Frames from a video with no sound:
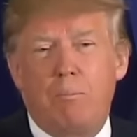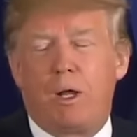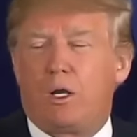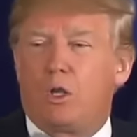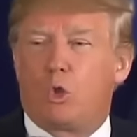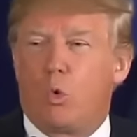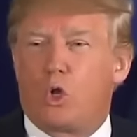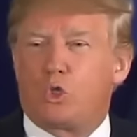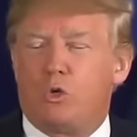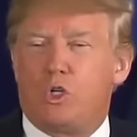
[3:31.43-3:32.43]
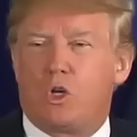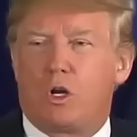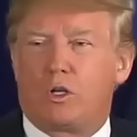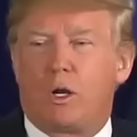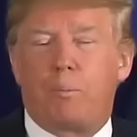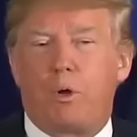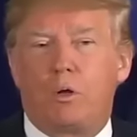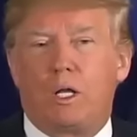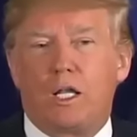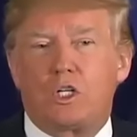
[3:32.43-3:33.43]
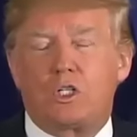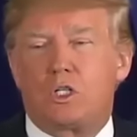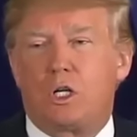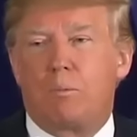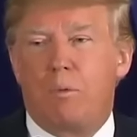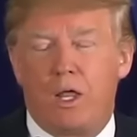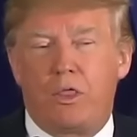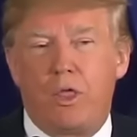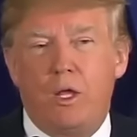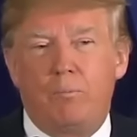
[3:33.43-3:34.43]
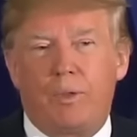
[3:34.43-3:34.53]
But the Wall Street Journal did a poll last uh, month,